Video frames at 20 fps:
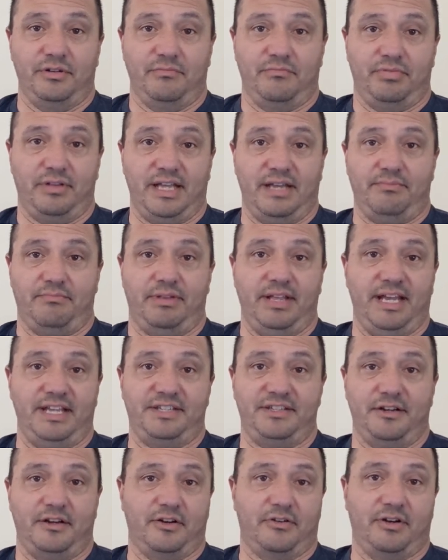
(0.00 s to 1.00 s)
to
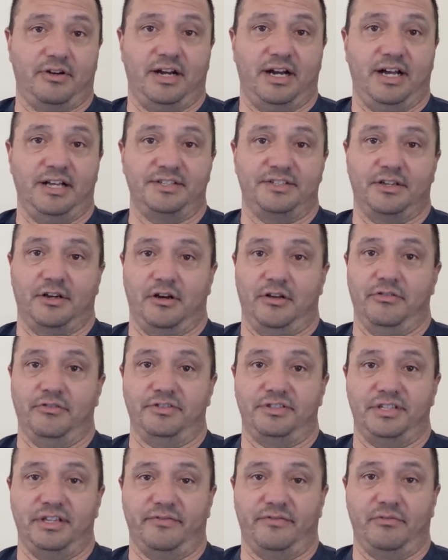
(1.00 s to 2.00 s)
place it across all
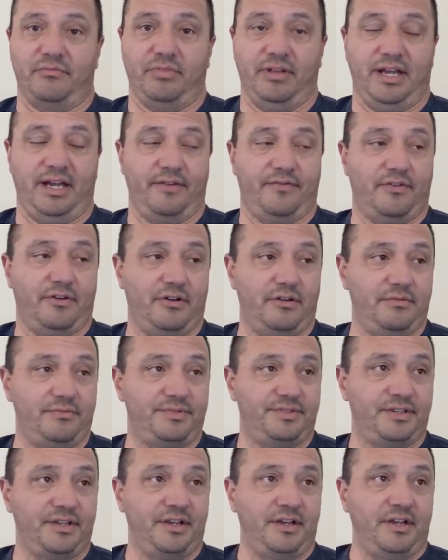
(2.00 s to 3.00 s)
those different
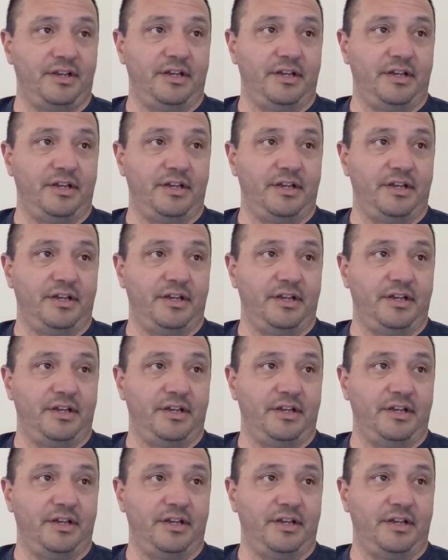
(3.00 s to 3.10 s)
platforms.